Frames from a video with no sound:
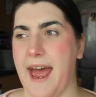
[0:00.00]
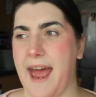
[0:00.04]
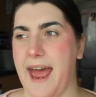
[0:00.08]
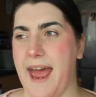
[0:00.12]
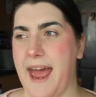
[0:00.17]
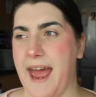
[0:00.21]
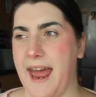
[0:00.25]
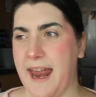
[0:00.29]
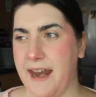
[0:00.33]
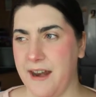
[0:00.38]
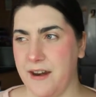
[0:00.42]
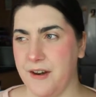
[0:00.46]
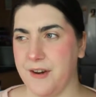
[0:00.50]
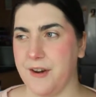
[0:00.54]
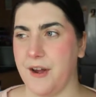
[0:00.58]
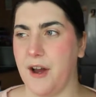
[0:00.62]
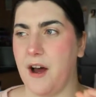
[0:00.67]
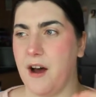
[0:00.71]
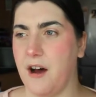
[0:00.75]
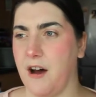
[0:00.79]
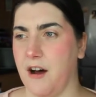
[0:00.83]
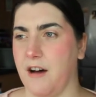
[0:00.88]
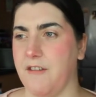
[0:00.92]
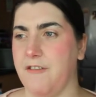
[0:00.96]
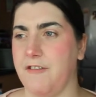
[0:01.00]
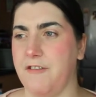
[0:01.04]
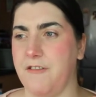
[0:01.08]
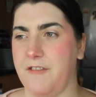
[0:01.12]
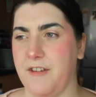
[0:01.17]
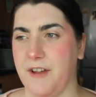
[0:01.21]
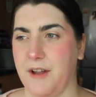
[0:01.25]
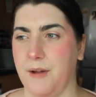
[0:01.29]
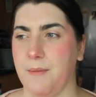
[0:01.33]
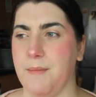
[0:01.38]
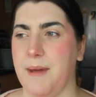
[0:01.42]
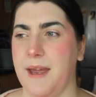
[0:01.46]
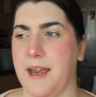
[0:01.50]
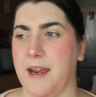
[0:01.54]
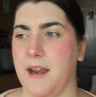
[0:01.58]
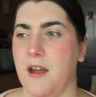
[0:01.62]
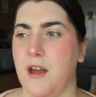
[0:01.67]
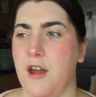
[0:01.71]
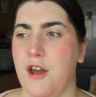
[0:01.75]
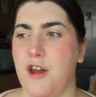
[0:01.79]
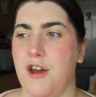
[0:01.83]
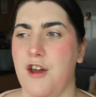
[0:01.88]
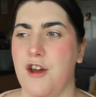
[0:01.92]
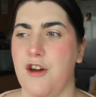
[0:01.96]
end of
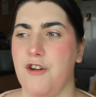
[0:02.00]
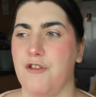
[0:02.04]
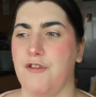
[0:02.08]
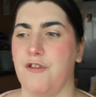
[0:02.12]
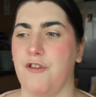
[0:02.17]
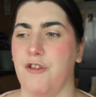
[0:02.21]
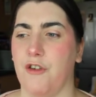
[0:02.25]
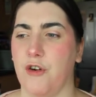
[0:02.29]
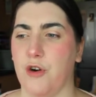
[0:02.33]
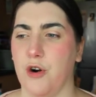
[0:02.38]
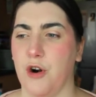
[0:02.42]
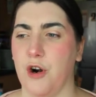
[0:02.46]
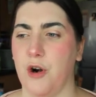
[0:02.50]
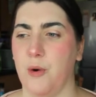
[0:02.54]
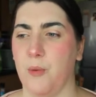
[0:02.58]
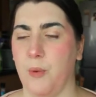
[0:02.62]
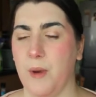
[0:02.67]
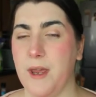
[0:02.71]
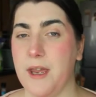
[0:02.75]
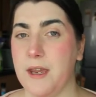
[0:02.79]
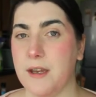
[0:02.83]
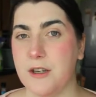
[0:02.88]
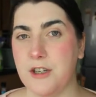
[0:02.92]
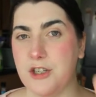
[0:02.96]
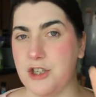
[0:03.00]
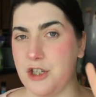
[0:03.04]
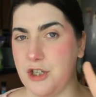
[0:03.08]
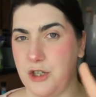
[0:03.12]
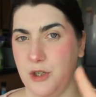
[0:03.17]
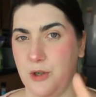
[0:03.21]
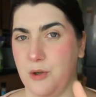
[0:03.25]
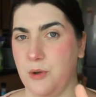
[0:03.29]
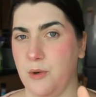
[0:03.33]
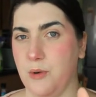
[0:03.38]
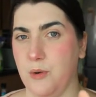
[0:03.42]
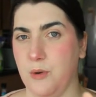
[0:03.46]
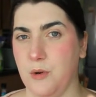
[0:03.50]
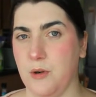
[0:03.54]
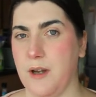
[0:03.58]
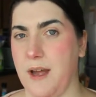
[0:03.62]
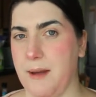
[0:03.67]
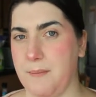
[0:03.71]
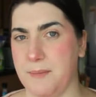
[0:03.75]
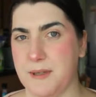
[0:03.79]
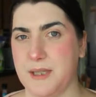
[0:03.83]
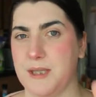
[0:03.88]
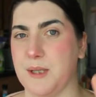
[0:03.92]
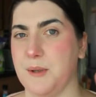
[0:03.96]
filming for week
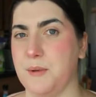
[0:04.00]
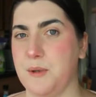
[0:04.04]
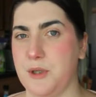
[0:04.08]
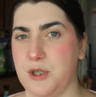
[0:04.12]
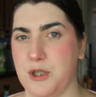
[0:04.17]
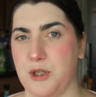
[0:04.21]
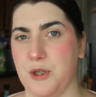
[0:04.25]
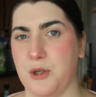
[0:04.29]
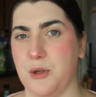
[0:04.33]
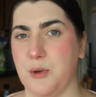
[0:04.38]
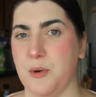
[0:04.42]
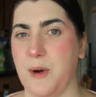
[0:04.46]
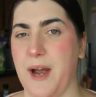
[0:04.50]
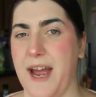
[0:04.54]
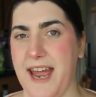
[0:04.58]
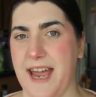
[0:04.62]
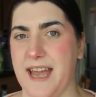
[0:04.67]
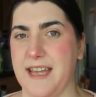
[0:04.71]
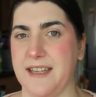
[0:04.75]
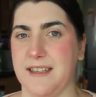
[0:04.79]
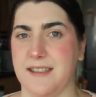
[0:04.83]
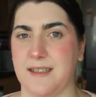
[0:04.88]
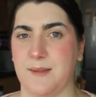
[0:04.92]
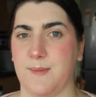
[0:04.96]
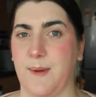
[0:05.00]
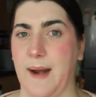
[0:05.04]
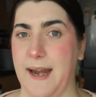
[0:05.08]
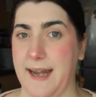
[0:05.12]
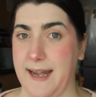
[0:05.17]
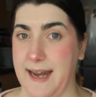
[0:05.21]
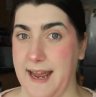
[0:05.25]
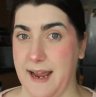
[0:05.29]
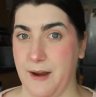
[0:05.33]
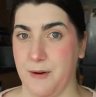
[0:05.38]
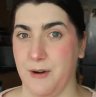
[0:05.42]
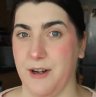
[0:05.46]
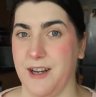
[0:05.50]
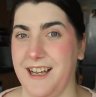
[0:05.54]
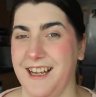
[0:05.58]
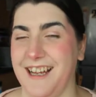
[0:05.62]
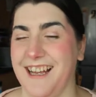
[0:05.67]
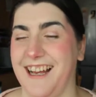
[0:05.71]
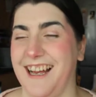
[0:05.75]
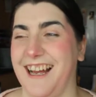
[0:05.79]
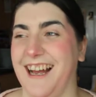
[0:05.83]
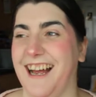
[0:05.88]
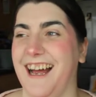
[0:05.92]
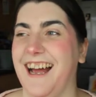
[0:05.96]
2, episode 2 ends right now.
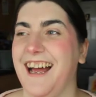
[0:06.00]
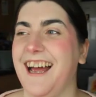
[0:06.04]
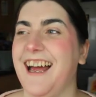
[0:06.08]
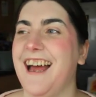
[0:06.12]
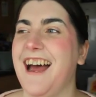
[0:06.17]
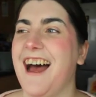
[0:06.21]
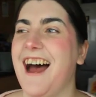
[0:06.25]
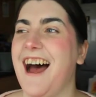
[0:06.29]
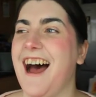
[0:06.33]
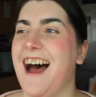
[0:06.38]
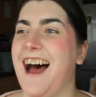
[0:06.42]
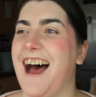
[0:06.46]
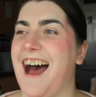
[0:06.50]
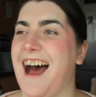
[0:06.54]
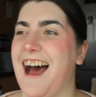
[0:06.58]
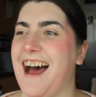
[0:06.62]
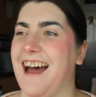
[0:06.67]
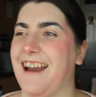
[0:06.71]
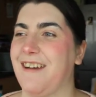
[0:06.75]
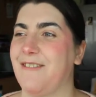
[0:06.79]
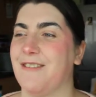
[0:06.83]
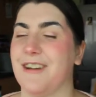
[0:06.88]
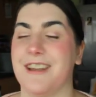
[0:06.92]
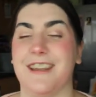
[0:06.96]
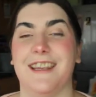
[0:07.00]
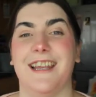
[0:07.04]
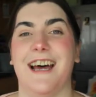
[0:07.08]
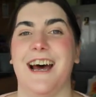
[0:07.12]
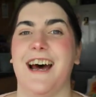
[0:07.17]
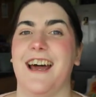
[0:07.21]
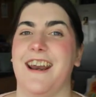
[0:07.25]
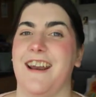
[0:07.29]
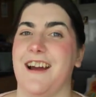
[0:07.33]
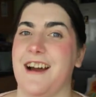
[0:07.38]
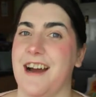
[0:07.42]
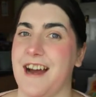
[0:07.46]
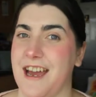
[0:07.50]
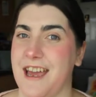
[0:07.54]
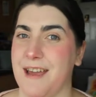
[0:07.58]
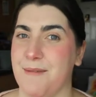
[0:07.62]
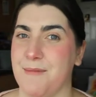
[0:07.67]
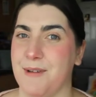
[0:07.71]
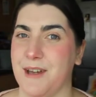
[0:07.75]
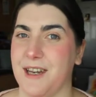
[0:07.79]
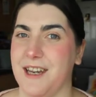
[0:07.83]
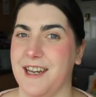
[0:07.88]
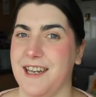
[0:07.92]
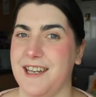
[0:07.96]
And with that,
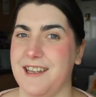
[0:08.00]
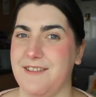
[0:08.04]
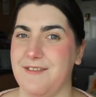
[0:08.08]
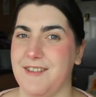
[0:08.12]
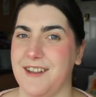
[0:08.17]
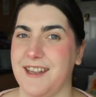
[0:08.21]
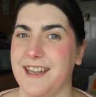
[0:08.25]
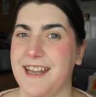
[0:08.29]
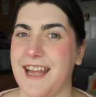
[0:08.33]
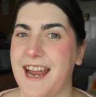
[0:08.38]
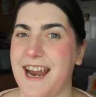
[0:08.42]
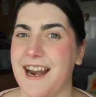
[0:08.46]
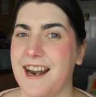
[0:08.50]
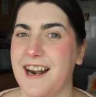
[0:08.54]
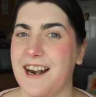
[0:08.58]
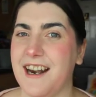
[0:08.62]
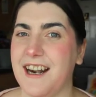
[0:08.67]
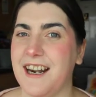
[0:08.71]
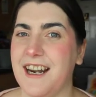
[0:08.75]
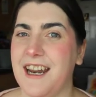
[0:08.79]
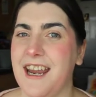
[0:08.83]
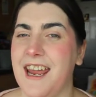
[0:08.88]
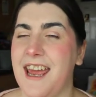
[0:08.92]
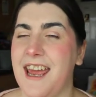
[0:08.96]
I'm gonna leave it there.